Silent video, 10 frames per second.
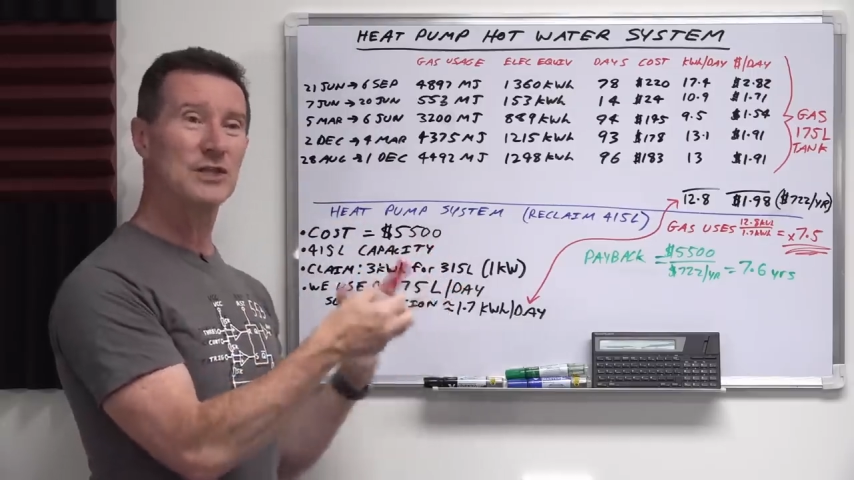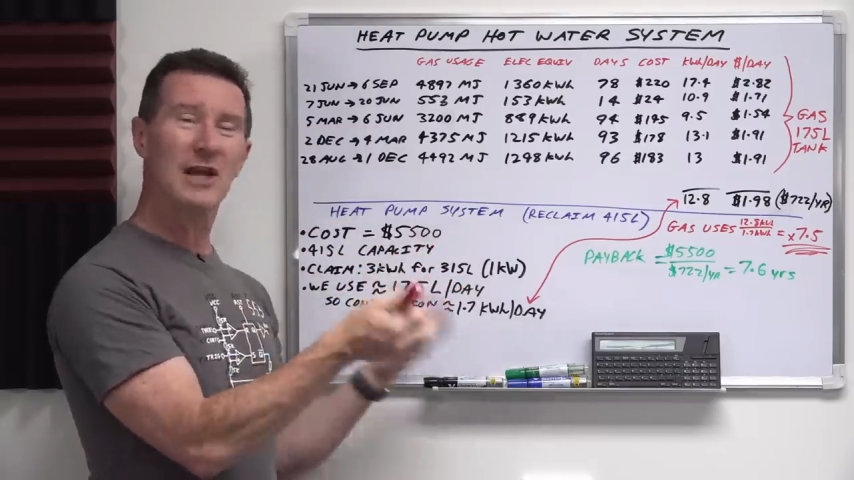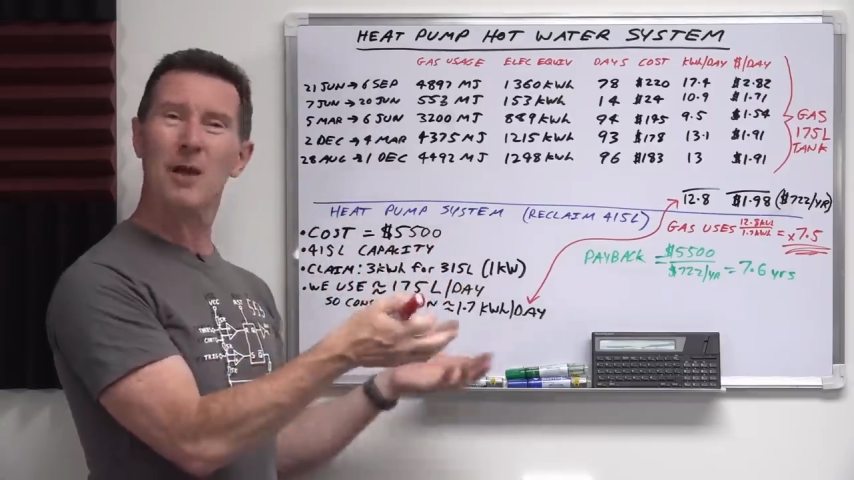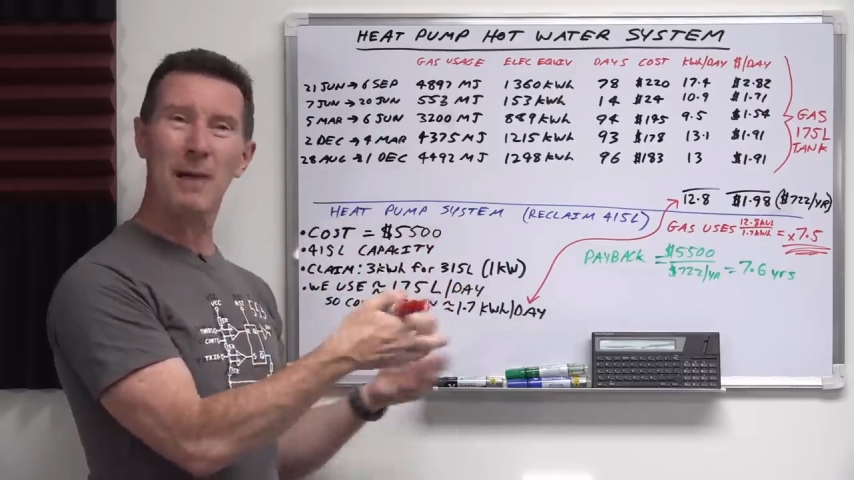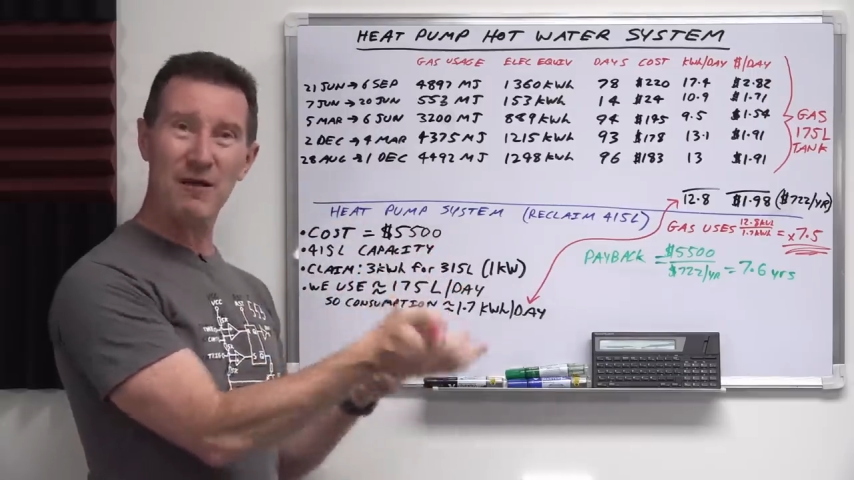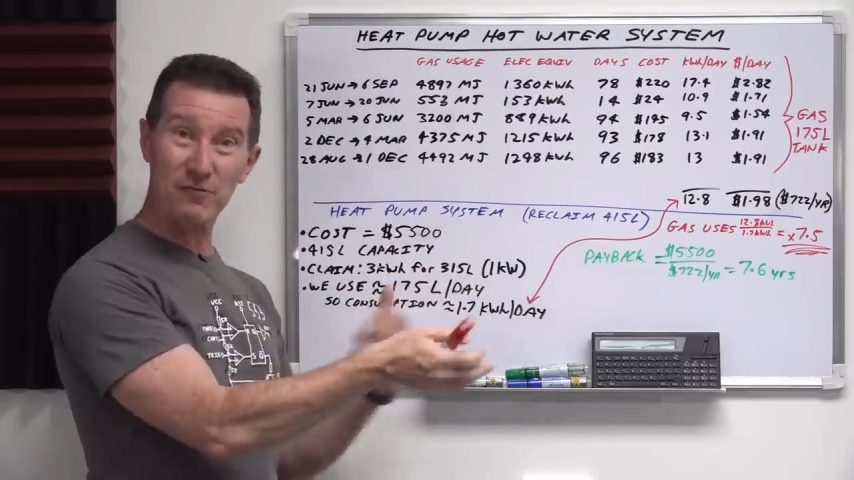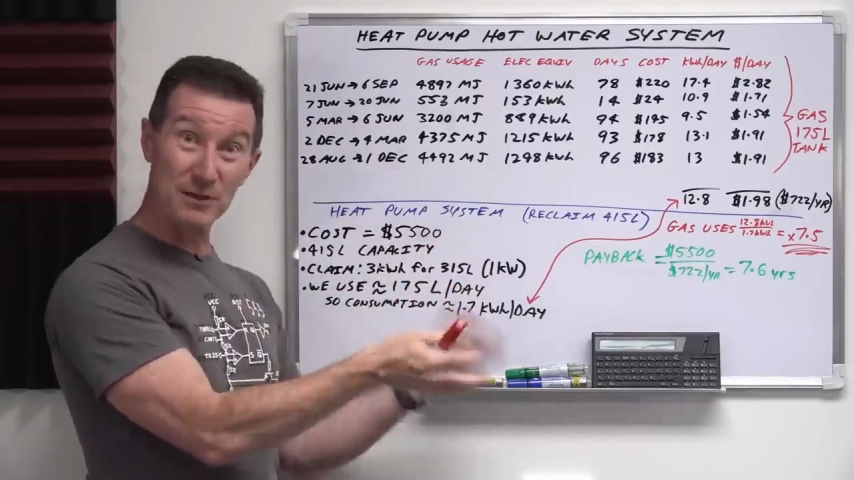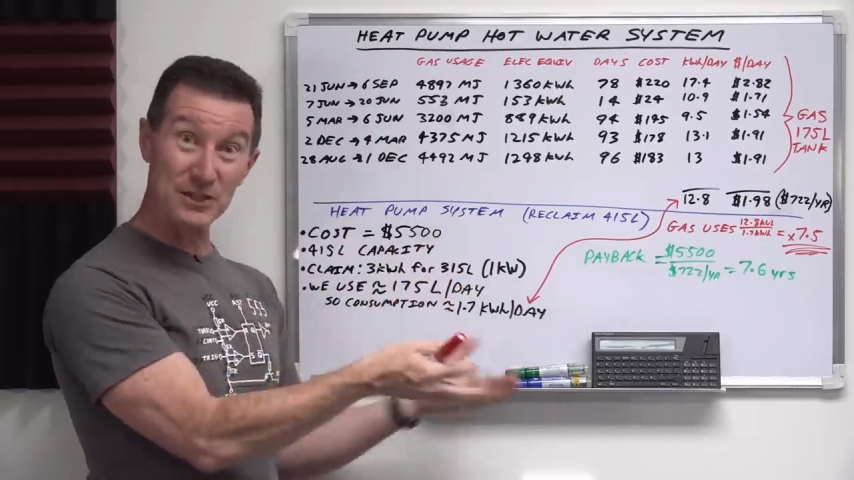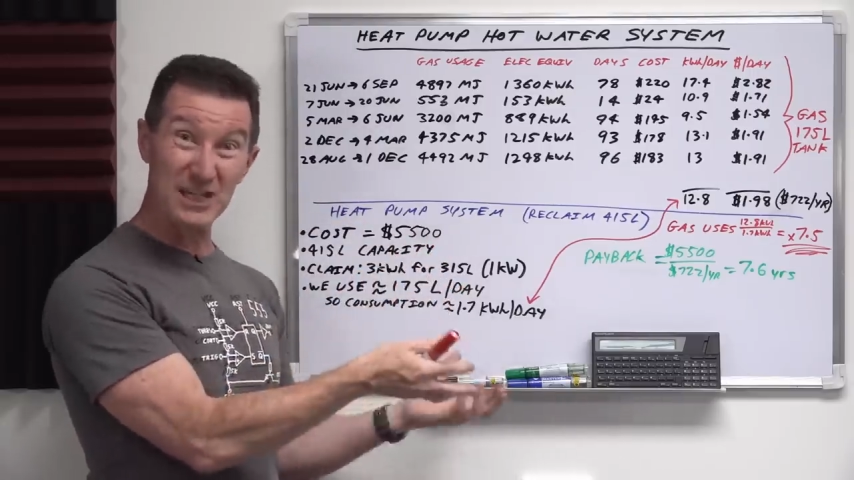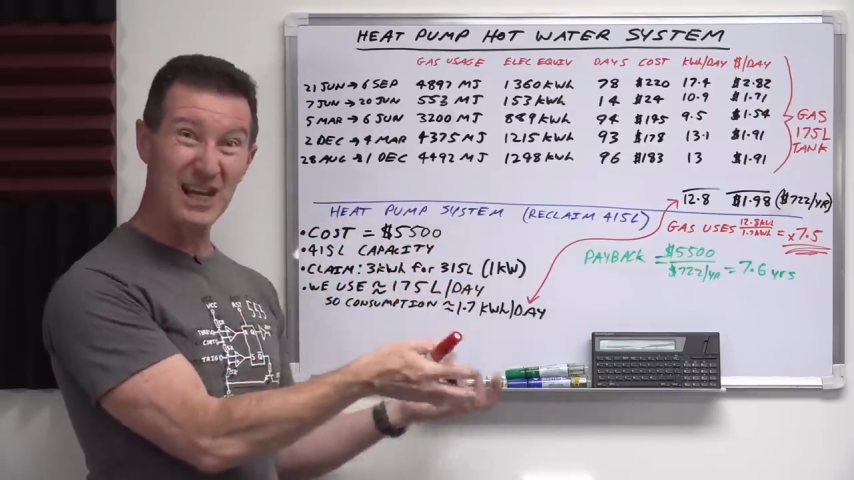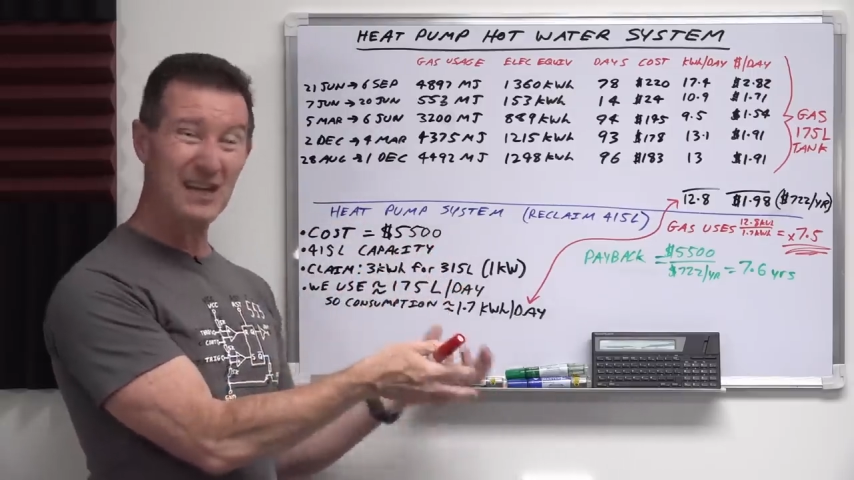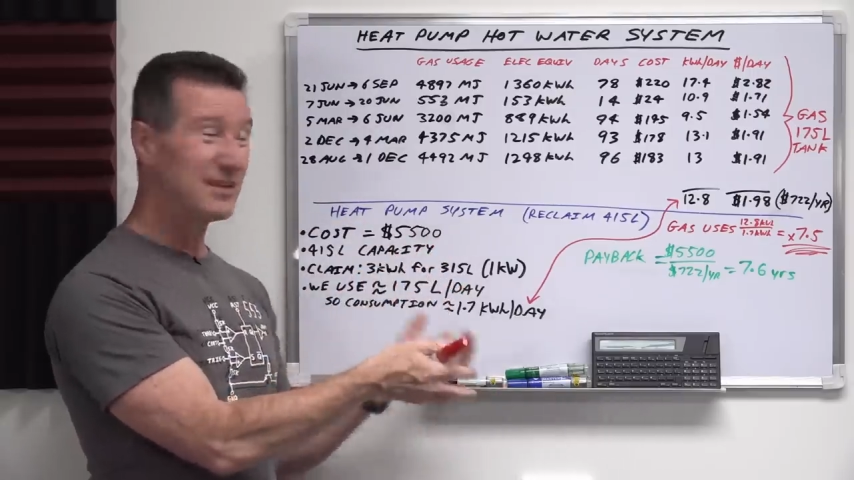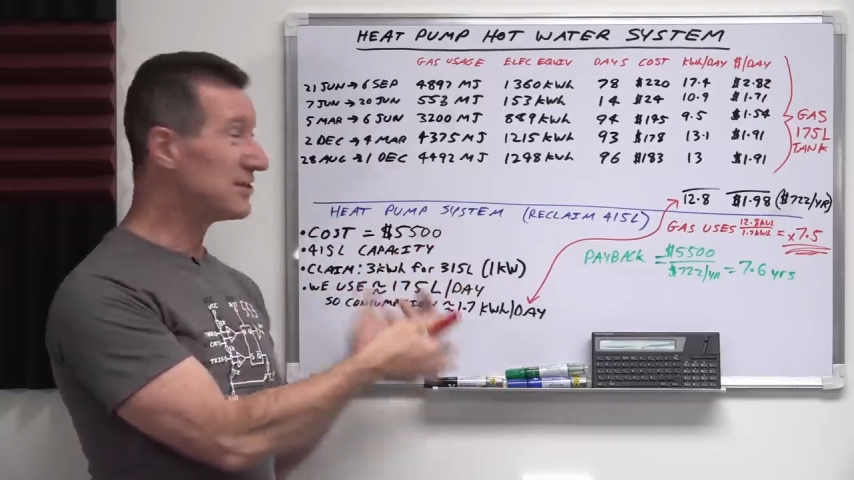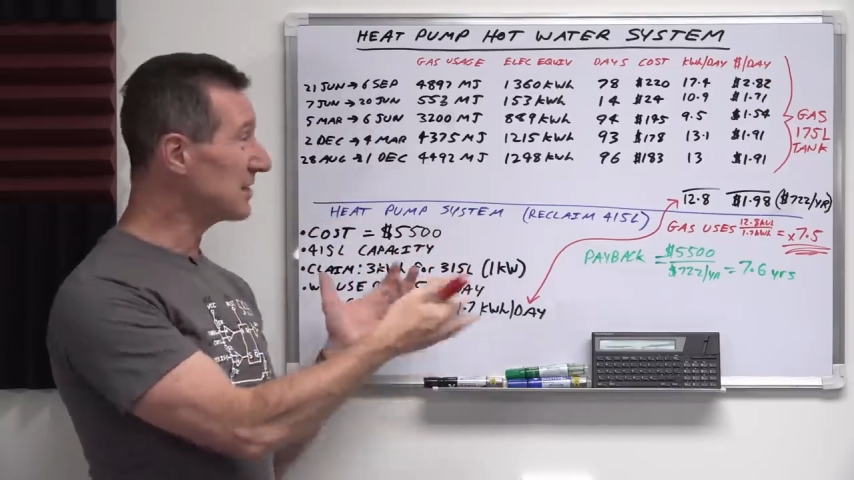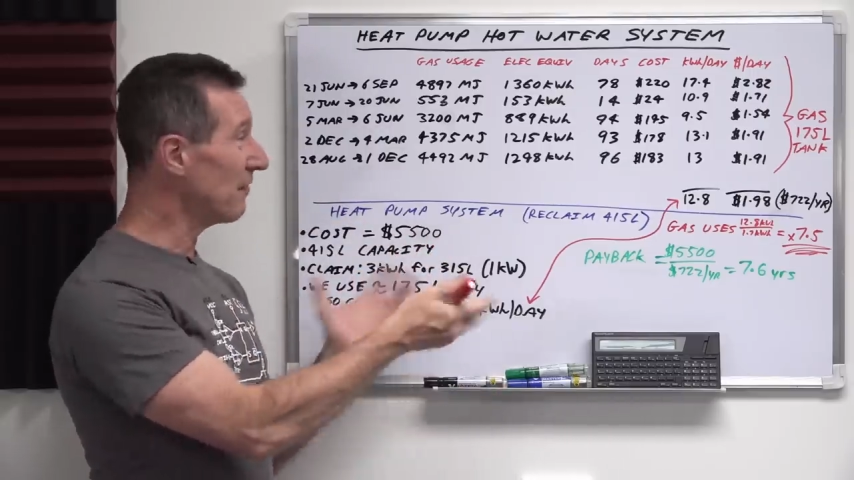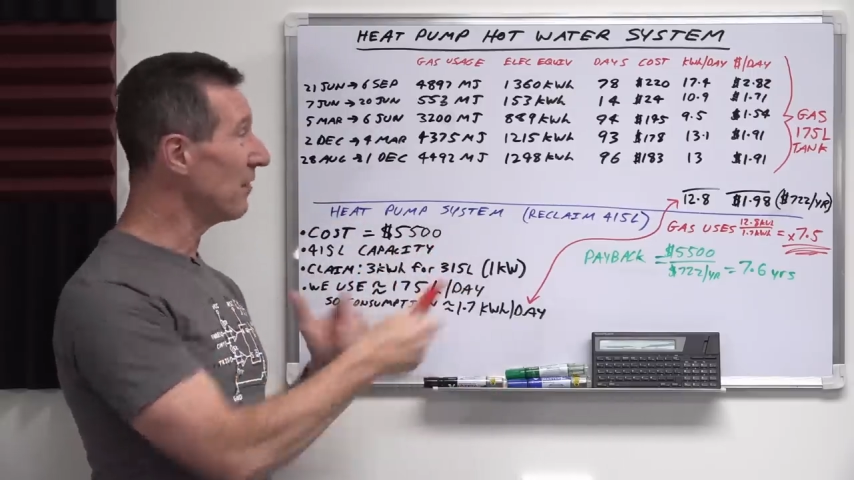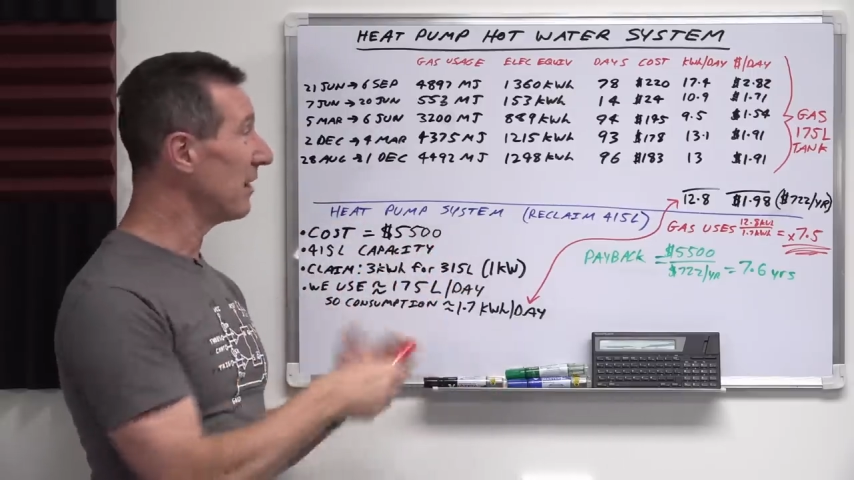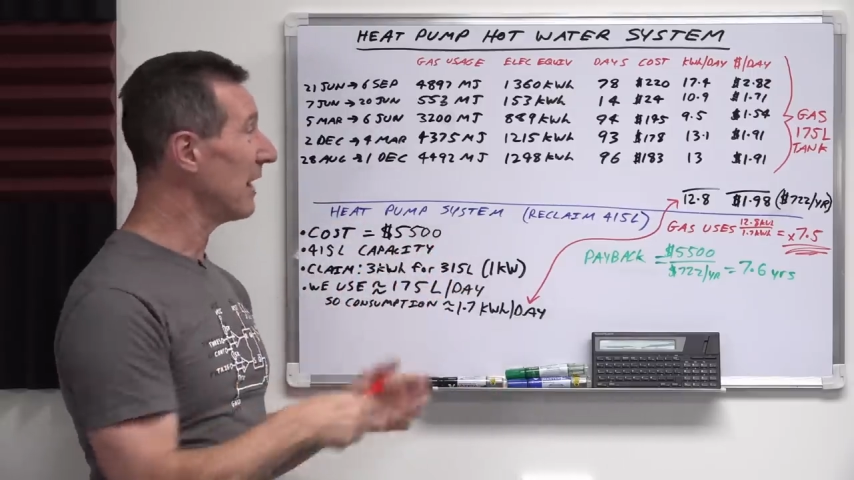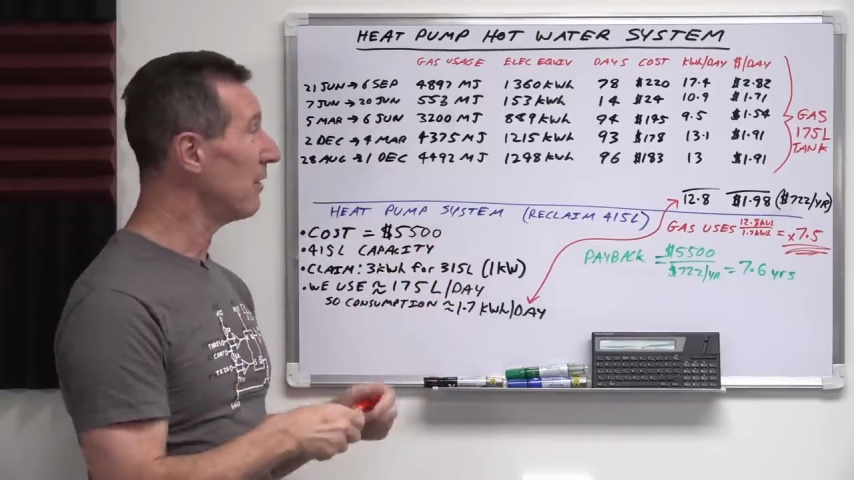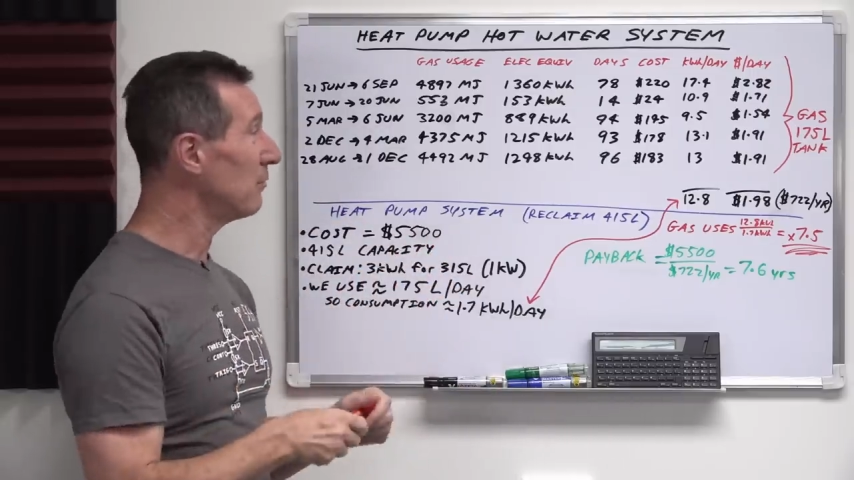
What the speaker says: you know, apart from the sink and stuff like that.